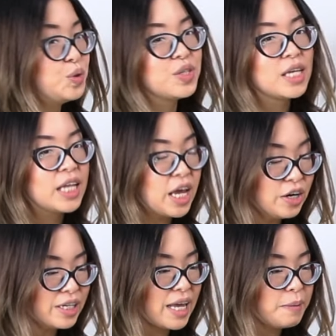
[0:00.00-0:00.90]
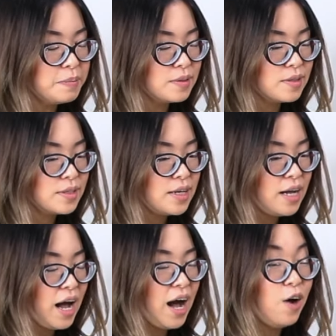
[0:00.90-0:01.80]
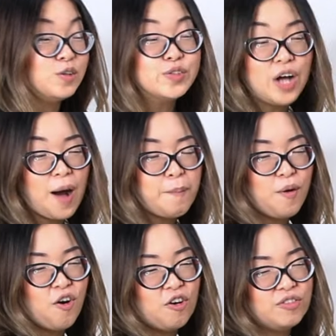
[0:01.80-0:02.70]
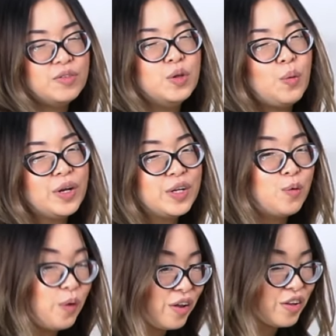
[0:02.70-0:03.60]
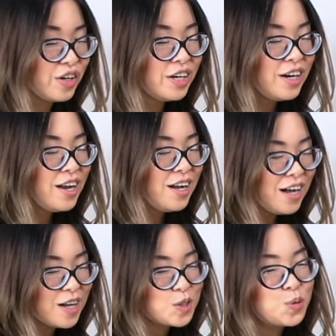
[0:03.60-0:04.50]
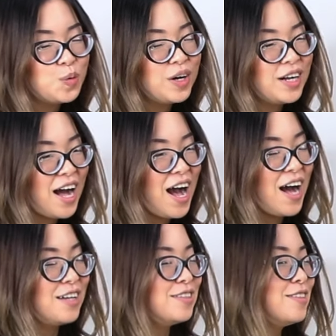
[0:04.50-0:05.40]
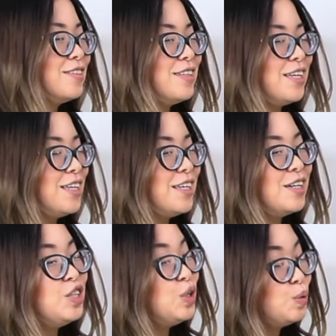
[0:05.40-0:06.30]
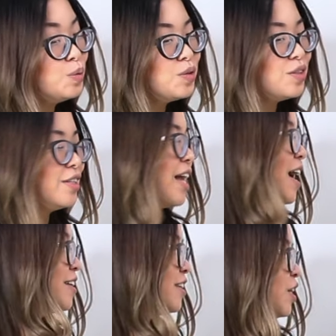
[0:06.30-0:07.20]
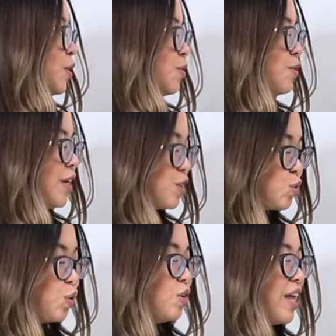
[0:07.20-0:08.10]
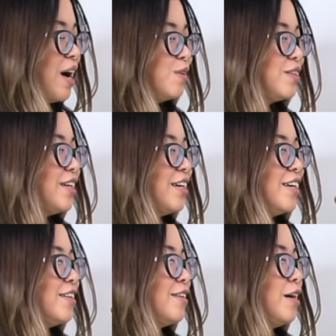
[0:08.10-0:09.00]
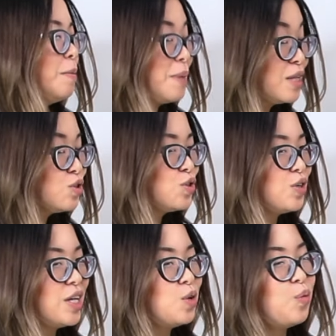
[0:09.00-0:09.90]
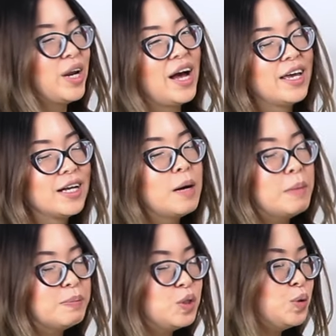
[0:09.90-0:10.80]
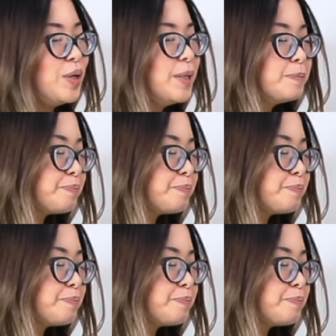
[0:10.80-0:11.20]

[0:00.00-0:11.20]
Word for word: you skincare tips on top of knowing the weather as well as the news that you know gets rolled out in the main screen when I come up to it